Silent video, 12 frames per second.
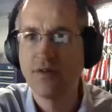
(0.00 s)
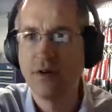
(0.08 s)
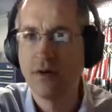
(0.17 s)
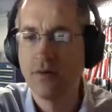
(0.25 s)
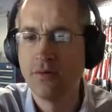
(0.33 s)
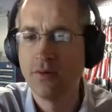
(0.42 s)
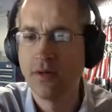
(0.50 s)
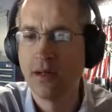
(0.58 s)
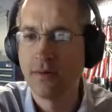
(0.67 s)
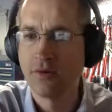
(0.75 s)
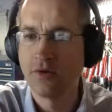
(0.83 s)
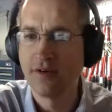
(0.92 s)
So
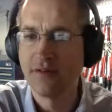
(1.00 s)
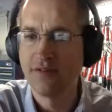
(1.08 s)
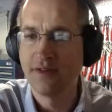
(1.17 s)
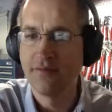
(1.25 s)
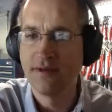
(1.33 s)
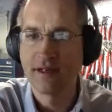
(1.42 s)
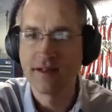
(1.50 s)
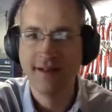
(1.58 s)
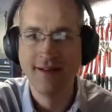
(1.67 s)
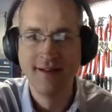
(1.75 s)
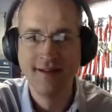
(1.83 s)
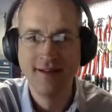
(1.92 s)
I'm going to see if I can
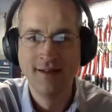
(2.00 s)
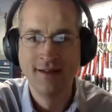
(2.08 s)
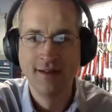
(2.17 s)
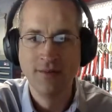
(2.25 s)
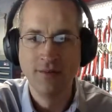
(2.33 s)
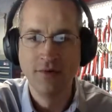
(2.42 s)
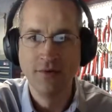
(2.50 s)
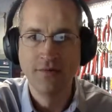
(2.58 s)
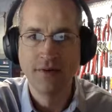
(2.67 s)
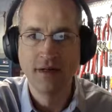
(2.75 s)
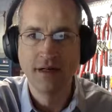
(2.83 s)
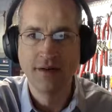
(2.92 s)
move
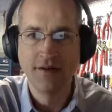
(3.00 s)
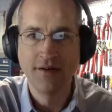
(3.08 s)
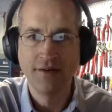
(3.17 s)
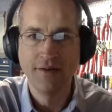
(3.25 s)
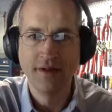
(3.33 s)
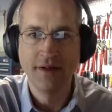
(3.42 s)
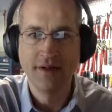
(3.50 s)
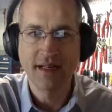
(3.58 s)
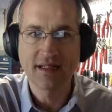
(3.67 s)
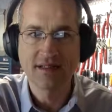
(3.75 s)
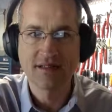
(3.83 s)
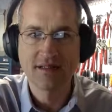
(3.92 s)
on to the
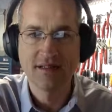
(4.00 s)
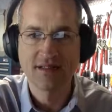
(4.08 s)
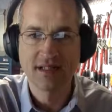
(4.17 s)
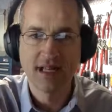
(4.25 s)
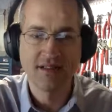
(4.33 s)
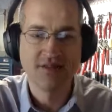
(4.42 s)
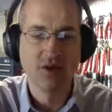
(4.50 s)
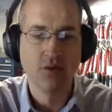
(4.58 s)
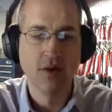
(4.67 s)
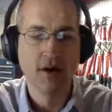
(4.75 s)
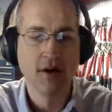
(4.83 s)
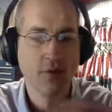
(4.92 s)
next slide. So
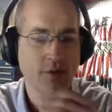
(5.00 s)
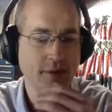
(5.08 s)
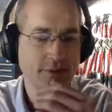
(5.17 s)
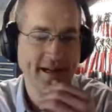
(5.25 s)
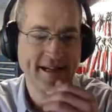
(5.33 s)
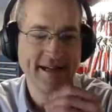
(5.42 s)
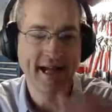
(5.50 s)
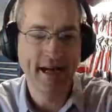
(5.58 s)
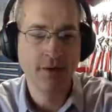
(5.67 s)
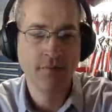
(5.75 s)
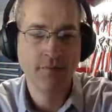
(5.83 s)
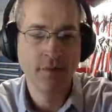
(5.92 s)
where are we right
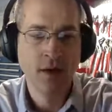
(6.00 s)
now?